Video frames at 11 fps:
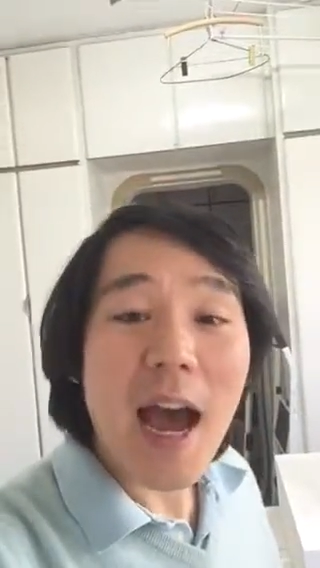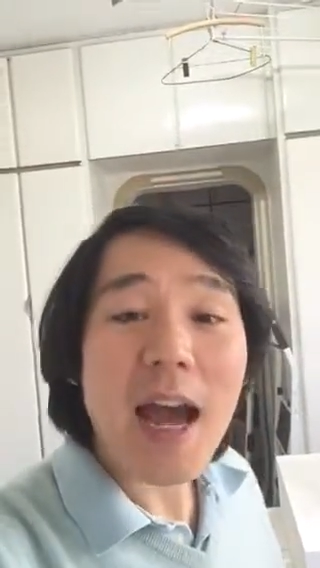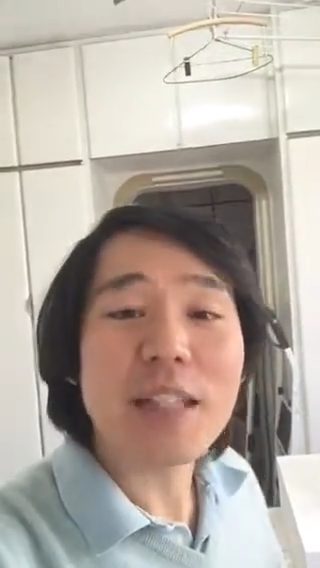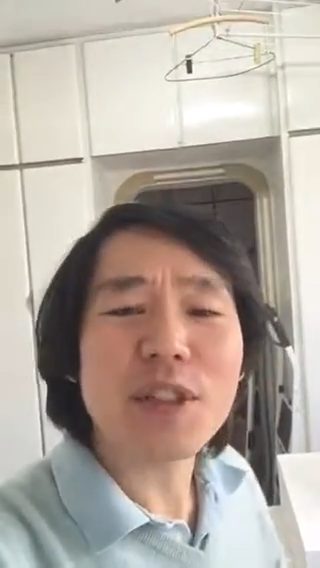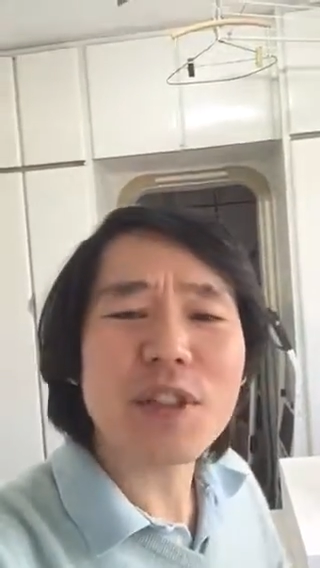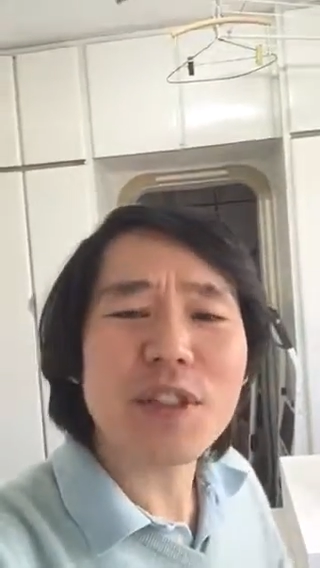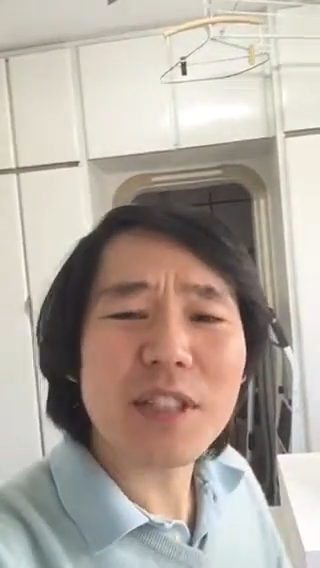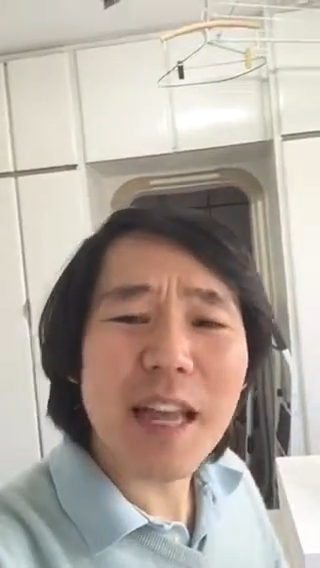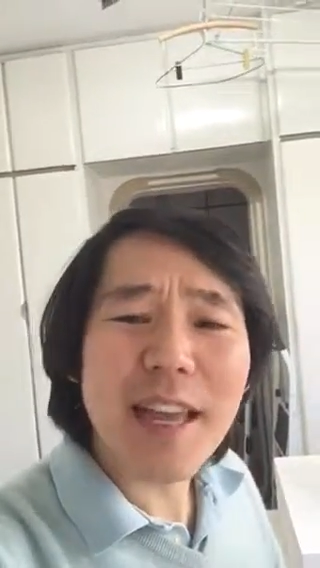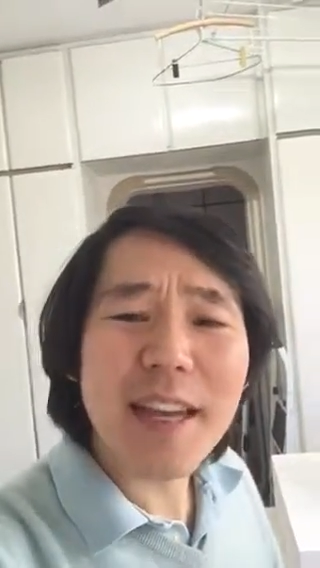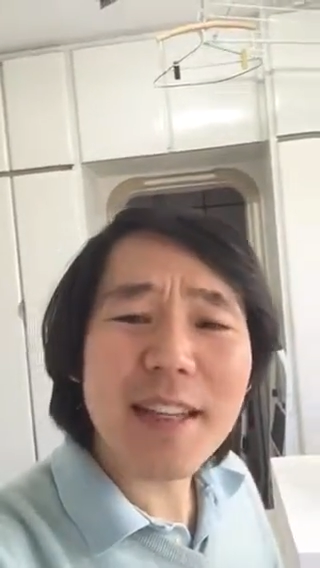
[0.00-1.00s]
I
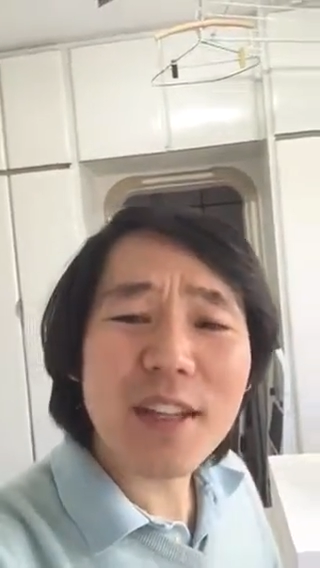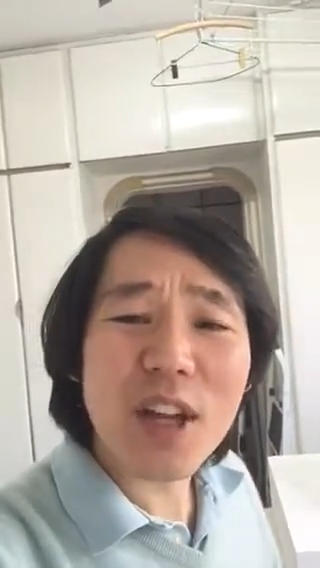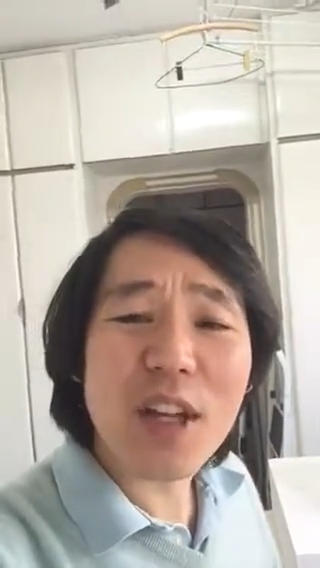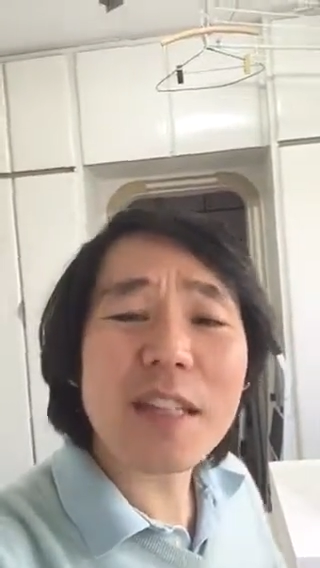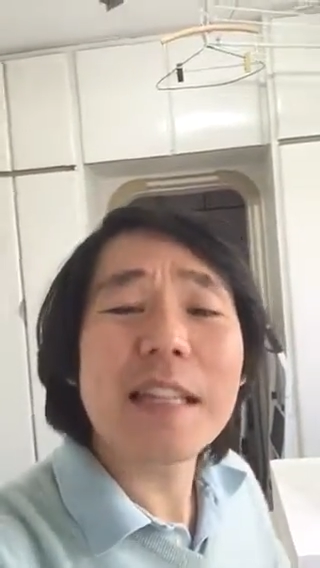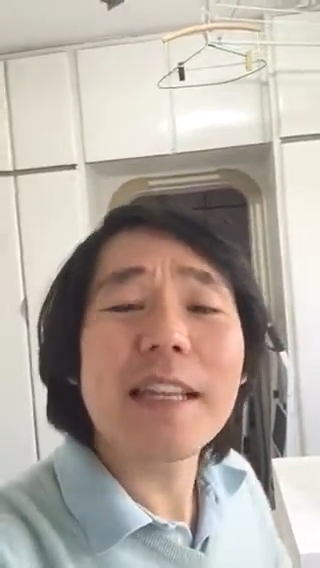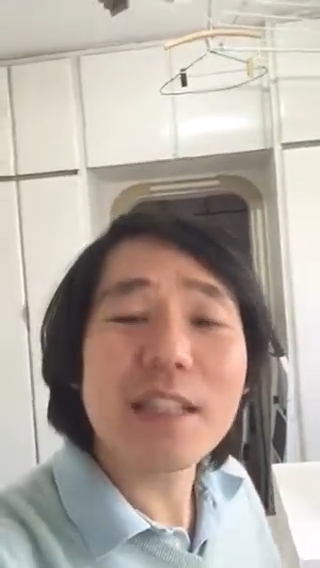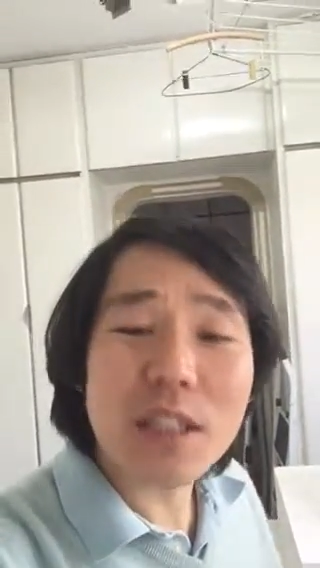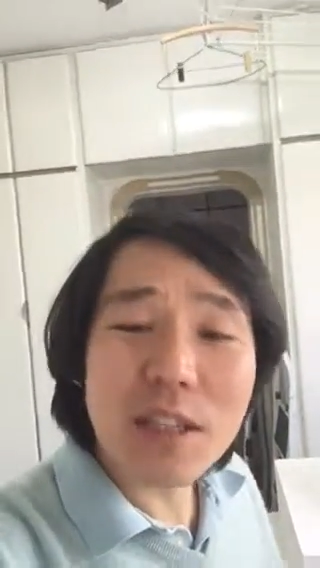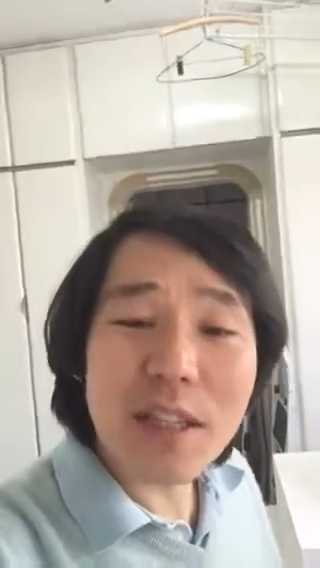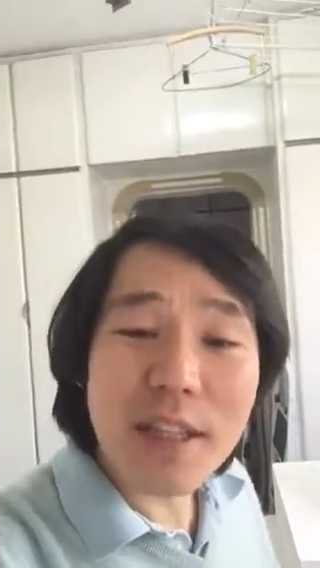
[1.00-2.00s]
translated not
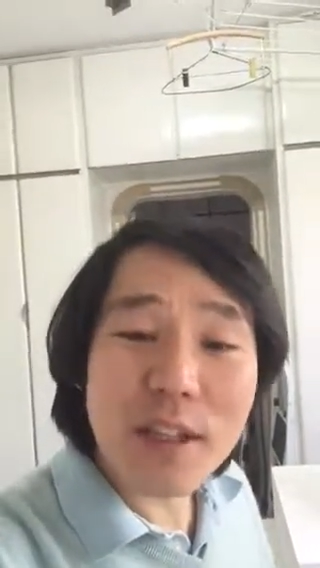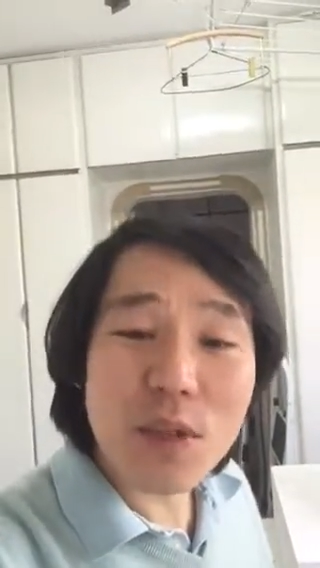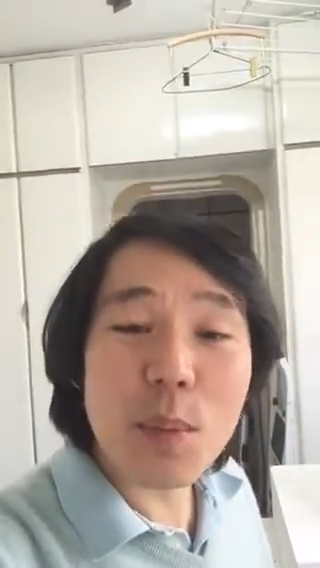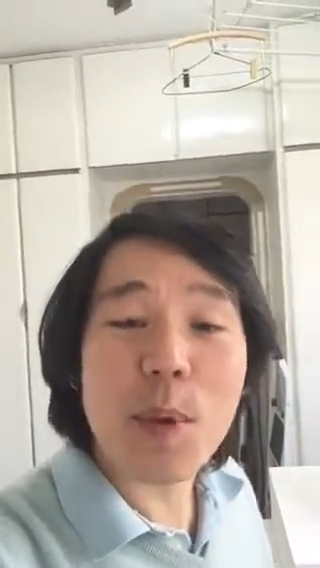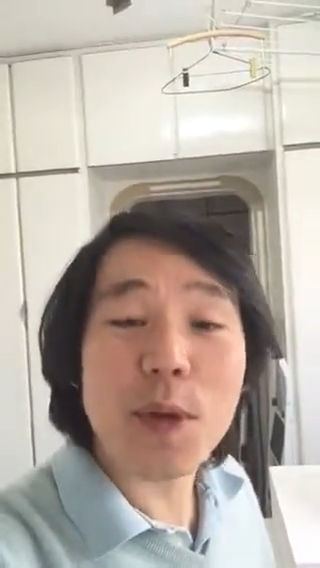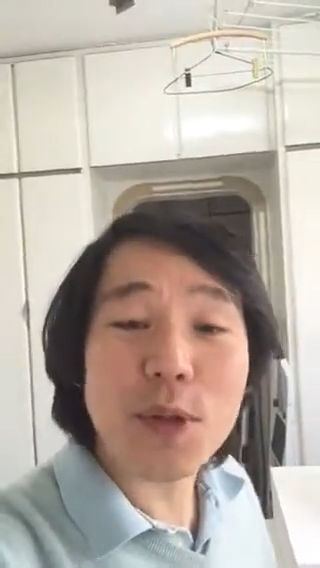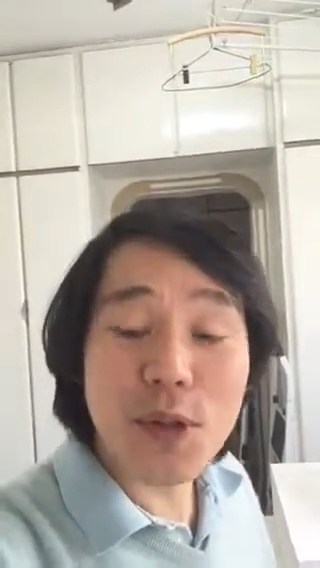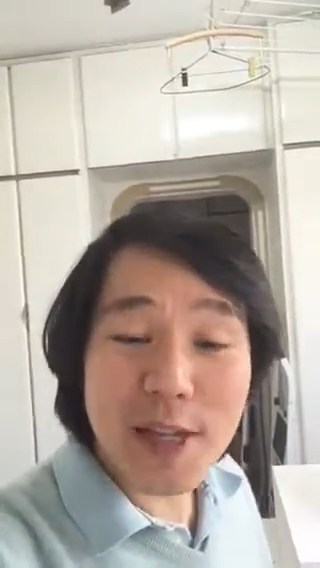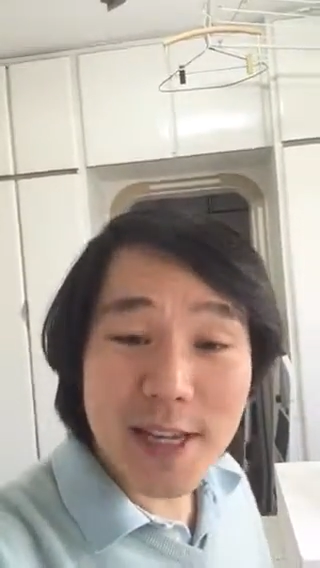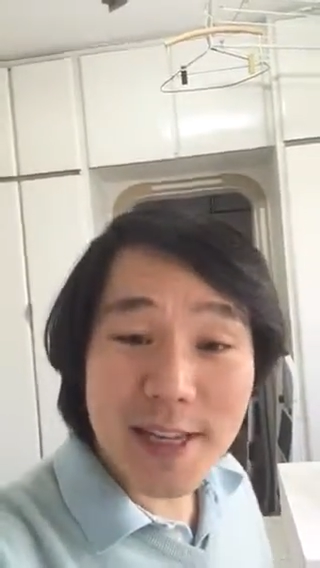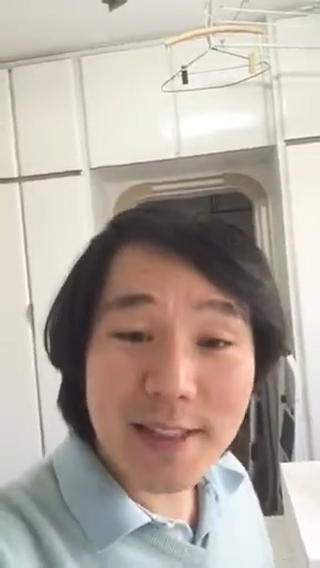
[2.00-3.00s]
literally to
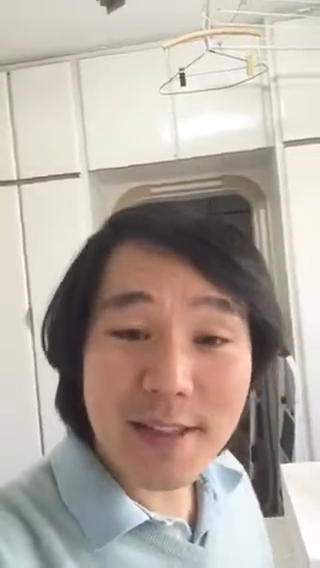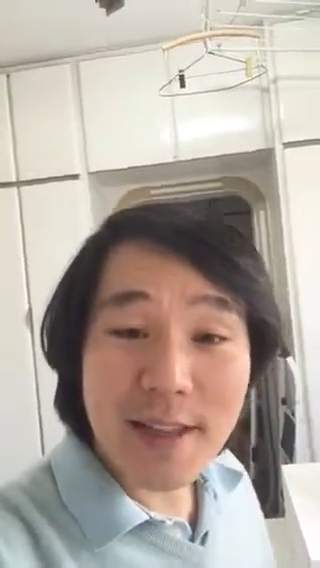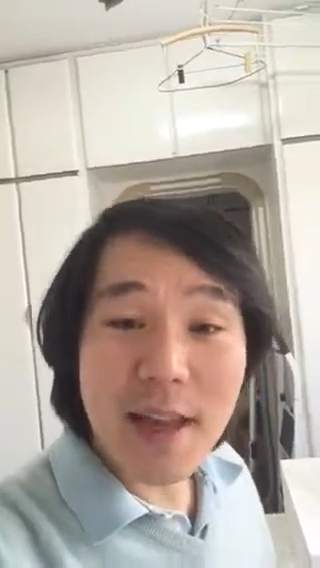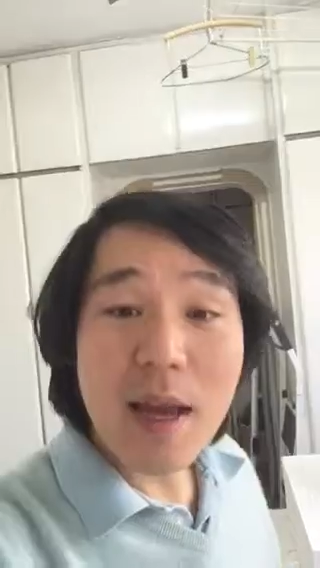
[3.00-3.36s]
Portuguese,